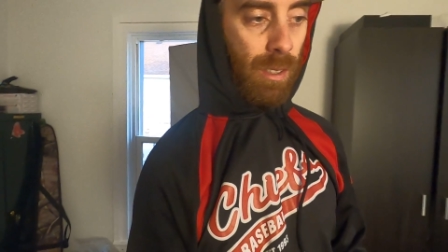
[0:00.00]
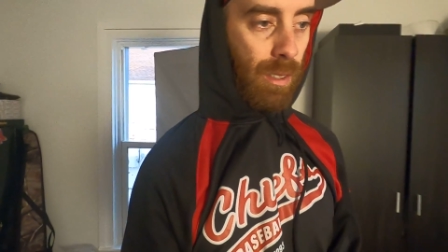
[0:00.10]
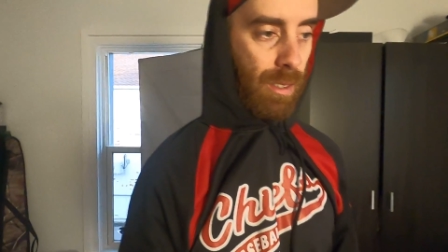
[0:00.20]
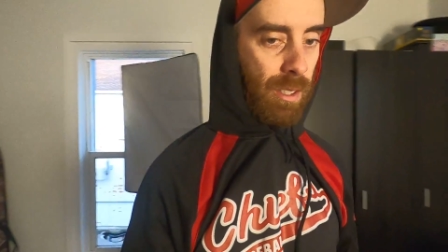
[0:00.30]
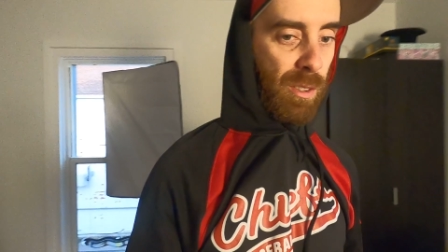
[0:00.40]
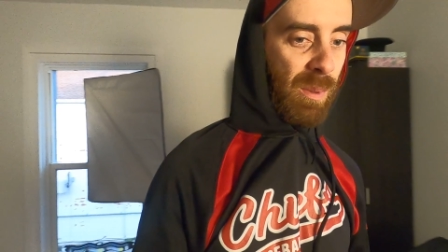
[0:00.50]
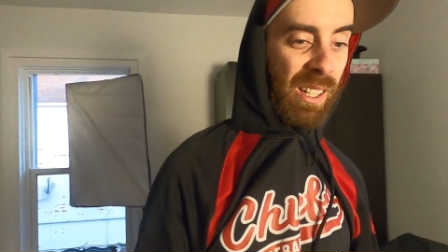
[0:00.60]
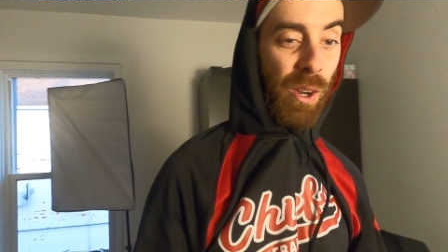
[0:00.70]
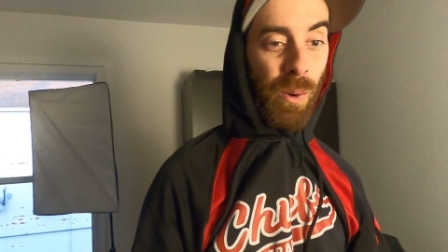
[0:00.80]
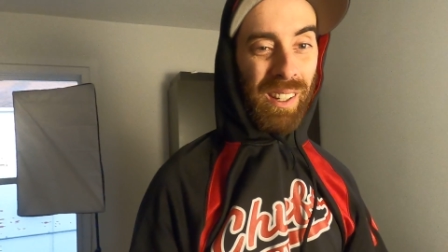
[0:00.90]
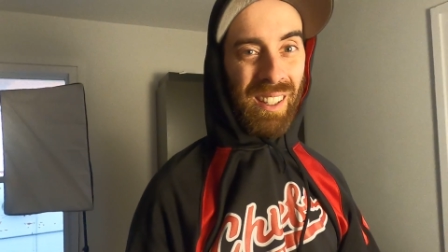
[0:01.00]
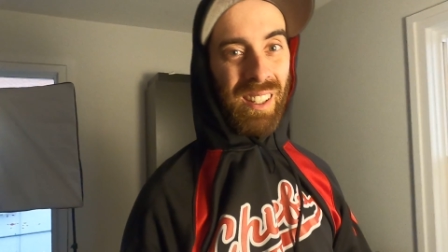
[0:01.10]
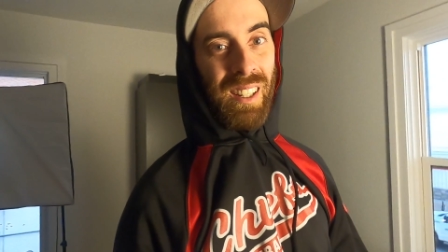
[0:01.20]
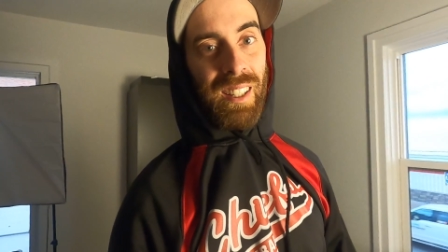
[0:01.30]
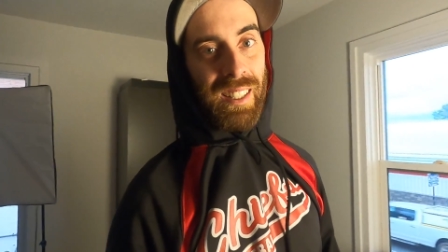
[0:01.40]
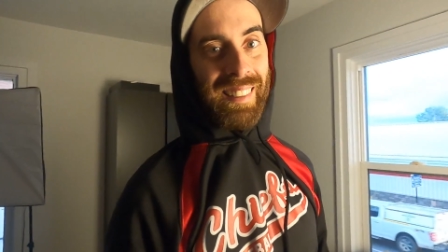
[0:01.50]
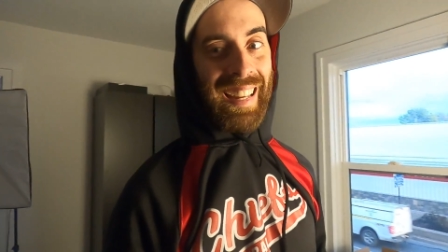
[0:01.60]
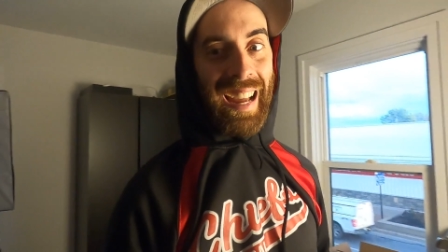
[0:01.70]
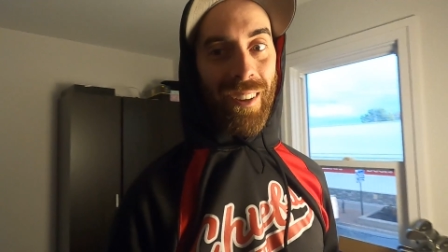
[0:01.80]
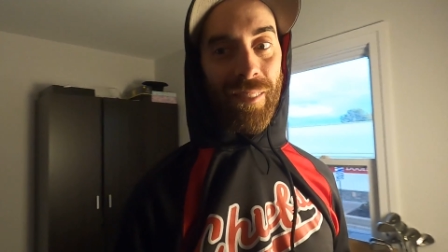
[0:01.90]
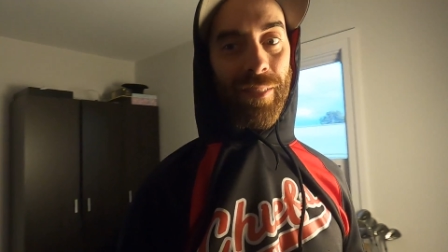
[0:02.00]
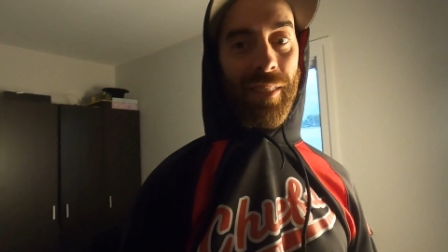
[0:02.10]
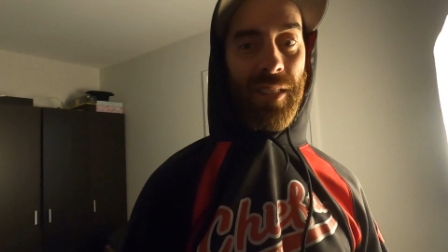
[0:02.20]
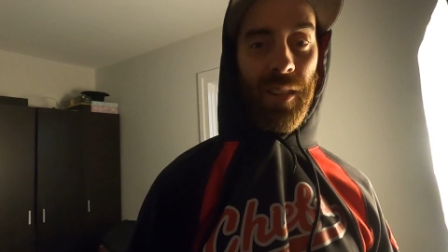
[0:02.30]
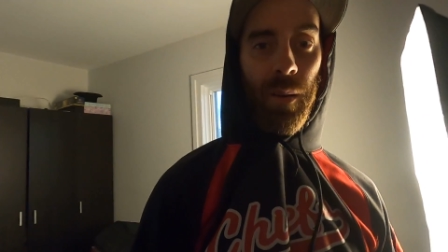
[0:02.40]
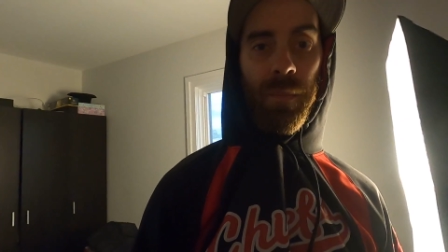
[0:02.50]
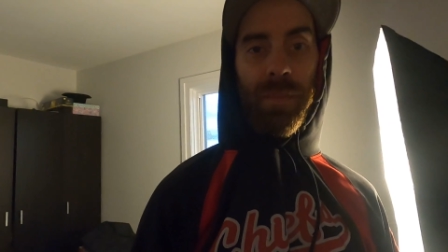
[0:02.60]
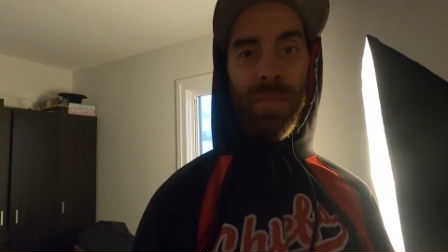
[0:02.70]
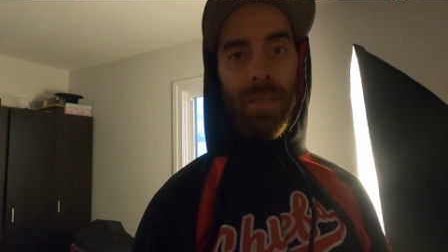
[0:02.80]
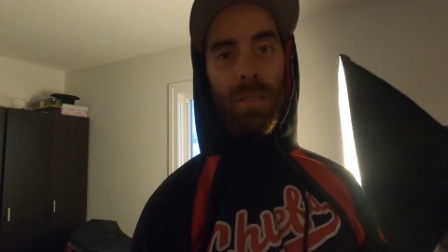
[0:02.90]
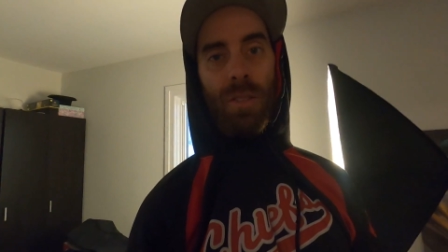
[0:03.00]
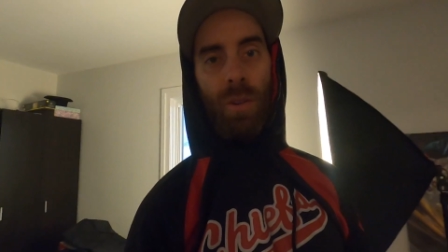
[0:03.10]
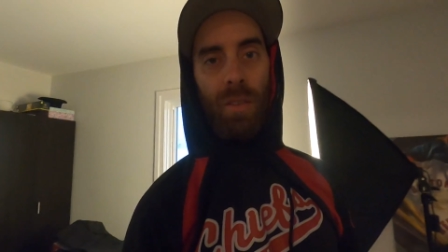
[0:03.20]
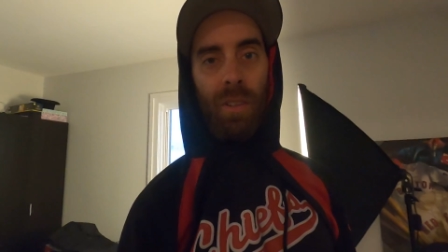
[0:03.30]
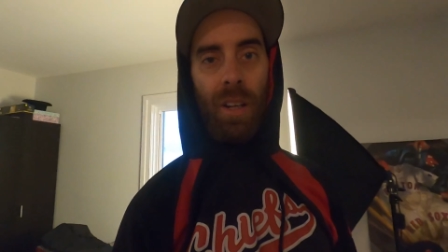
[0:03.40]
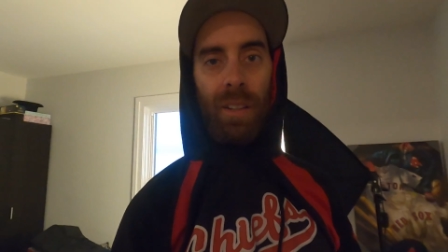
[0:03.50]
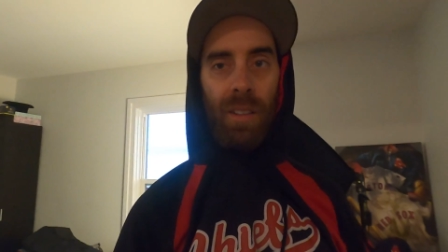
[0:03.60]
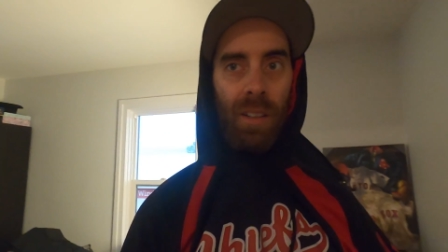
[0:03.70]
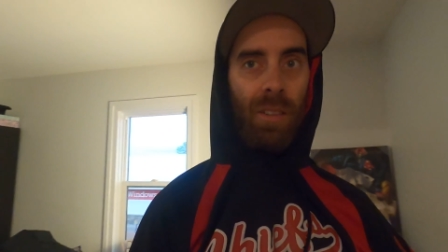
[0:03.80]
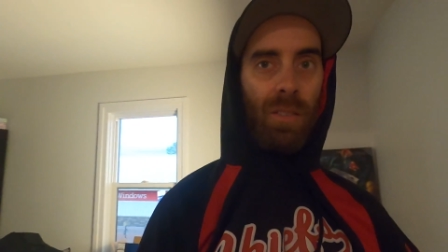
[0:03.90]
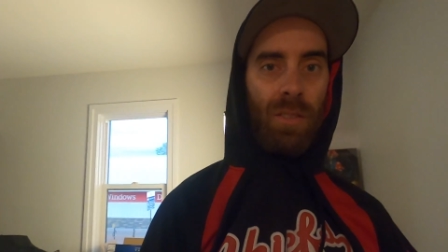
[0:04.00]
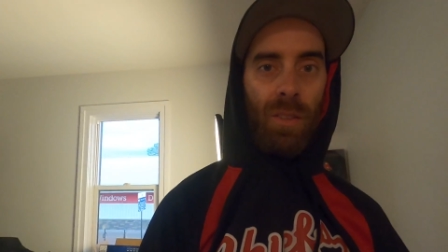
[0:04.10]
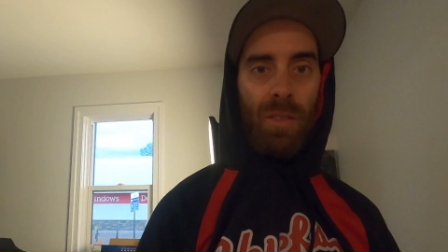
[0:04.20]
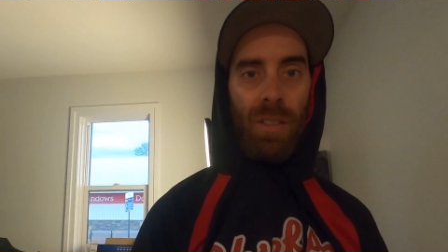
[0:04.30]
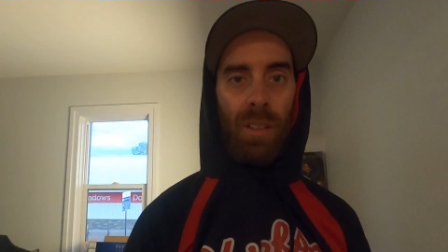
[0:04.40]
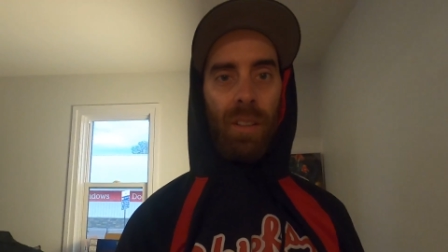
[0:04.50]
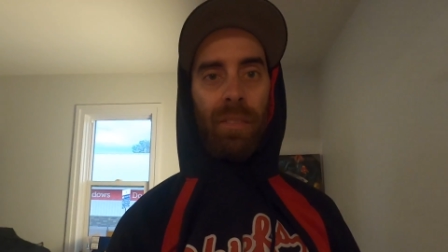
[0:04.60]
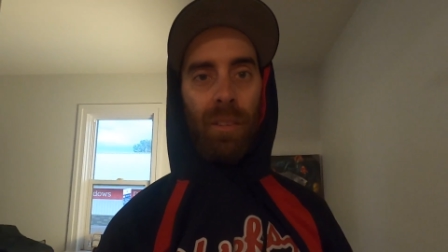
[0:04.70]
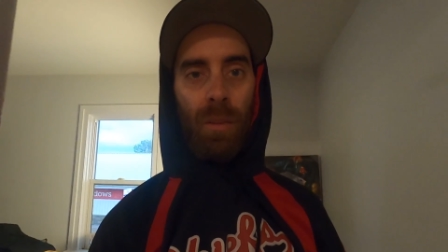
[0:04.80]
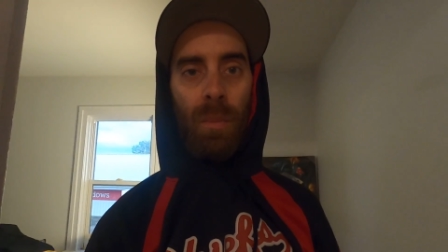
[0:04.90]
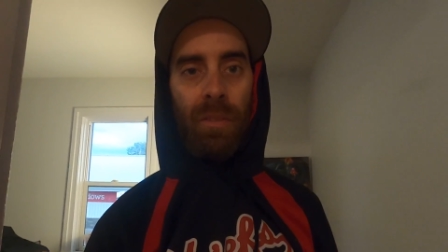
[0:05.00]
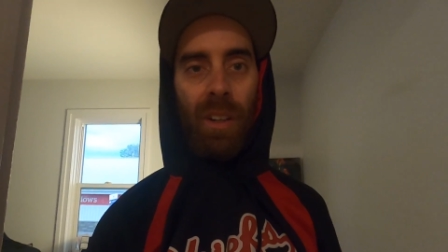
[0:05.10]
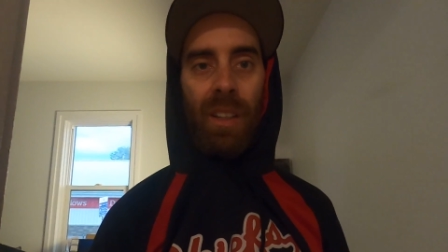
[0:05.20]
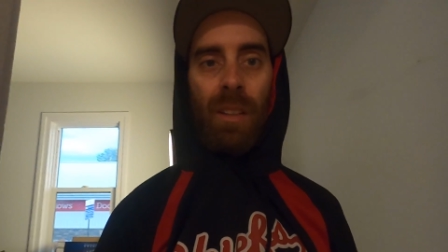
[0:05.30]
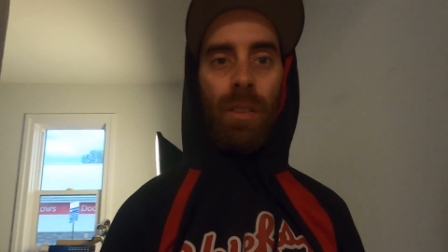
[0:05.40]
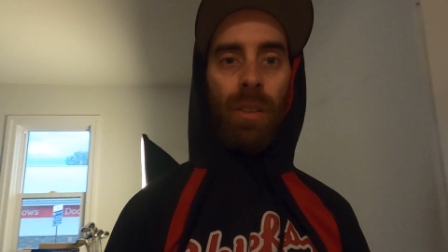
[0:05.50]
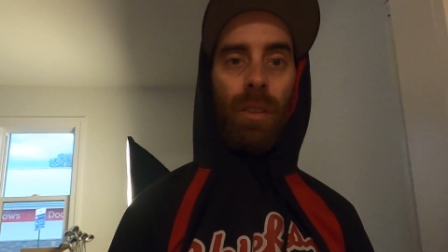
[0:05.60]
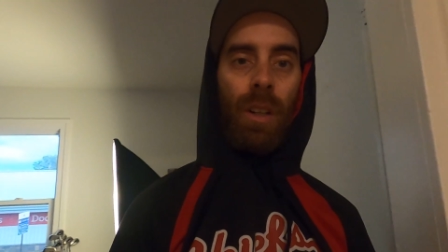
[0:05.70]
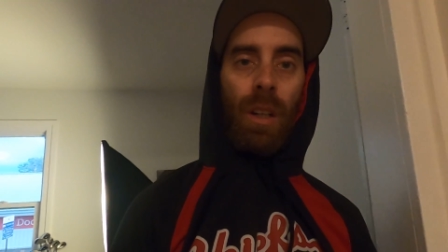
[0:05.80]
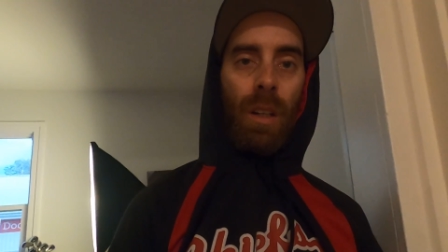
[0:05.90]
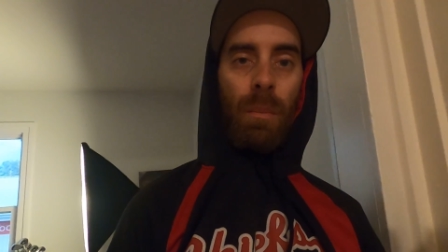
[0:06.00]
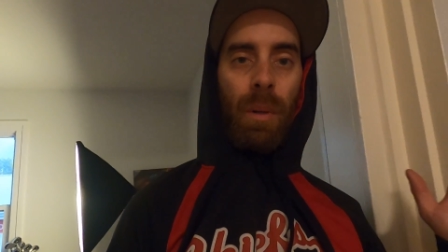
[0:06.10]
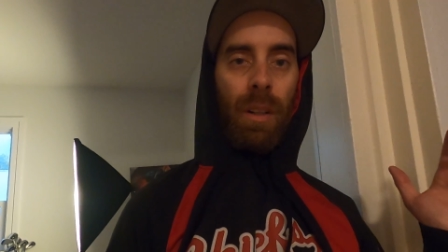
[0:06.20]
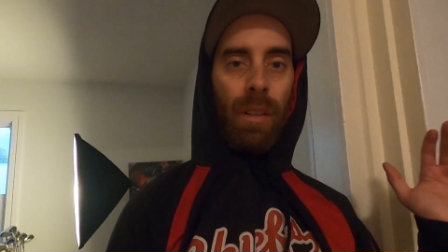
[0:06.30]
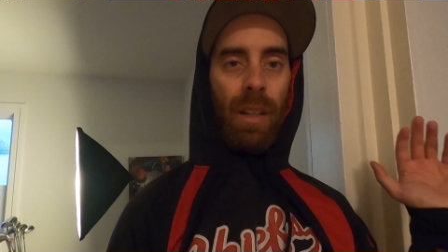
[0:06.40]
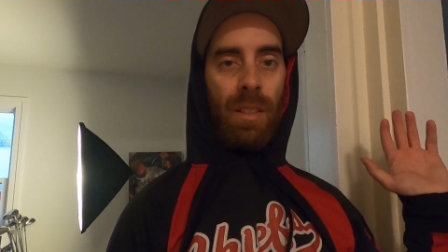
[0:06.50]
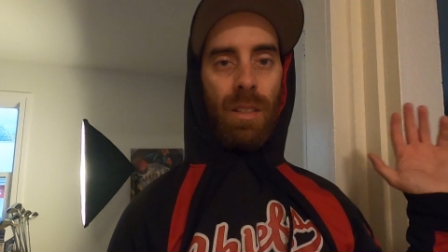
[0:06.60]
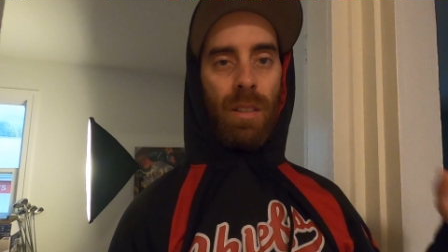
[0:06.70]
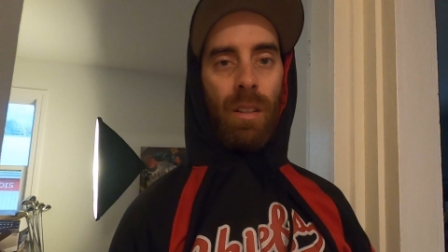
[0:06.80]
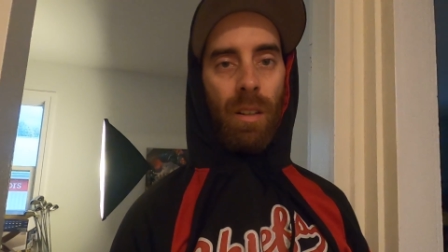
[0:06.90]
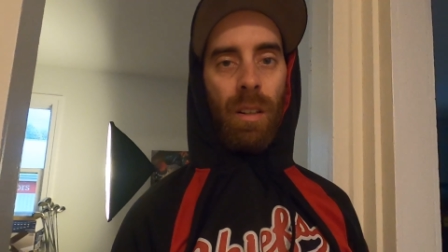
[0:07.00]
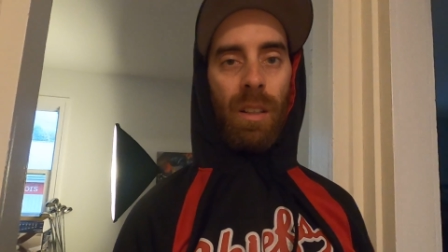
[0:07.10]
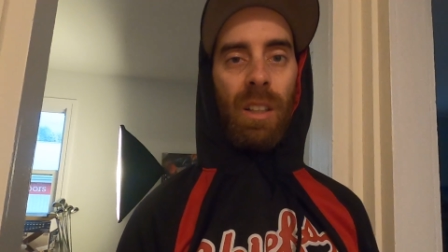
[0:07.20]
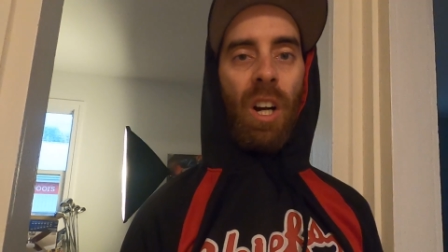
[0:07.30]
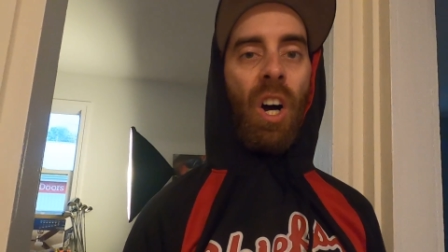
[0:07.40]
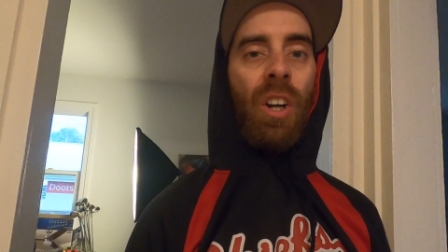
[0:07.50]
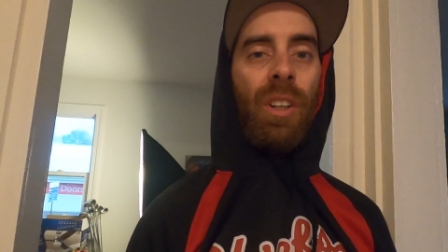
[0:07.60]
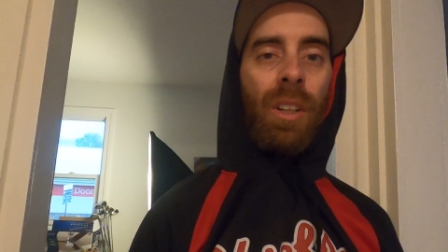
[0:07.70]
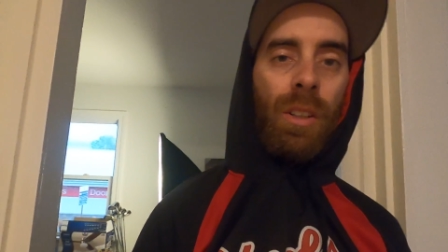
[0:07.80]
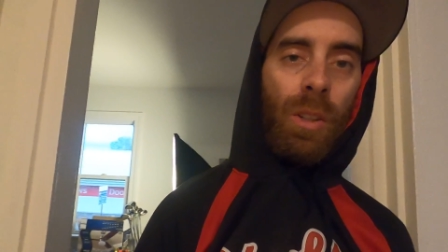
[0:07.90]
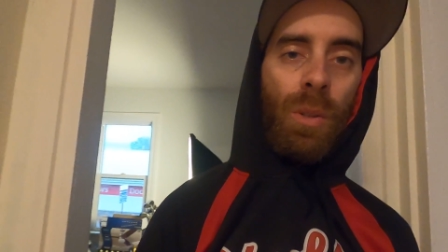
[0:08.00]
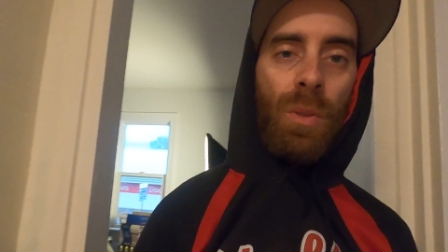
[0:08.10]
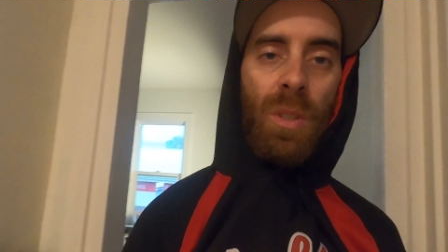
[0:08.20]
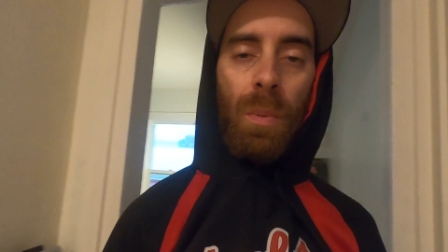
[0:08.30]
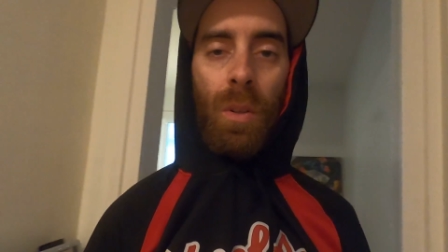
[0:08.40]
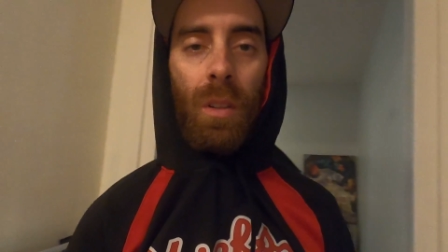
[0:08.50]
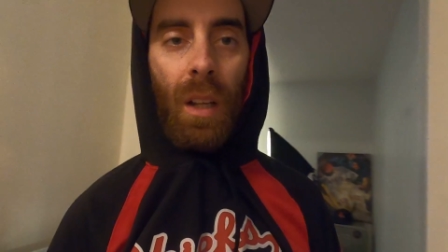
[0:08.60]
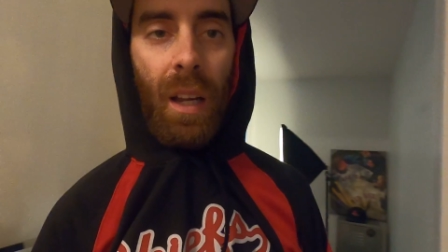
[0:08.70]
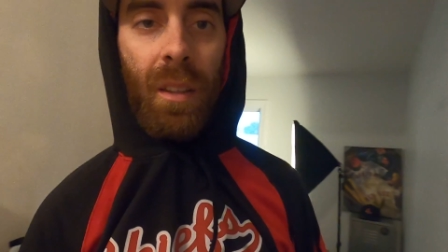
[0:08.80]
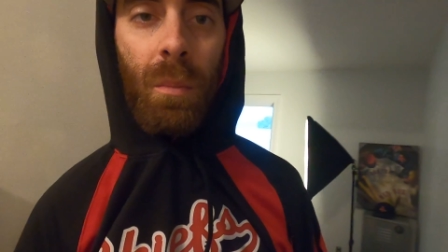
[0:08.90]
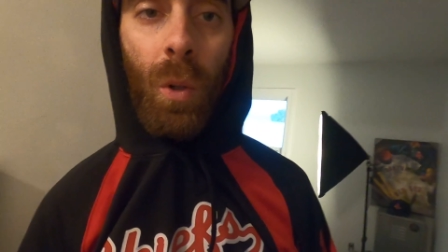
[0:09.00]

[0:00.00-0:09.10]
excuse me, going to have some sort of light. I can use those in the living room if I need to, but that's uh, unusable at the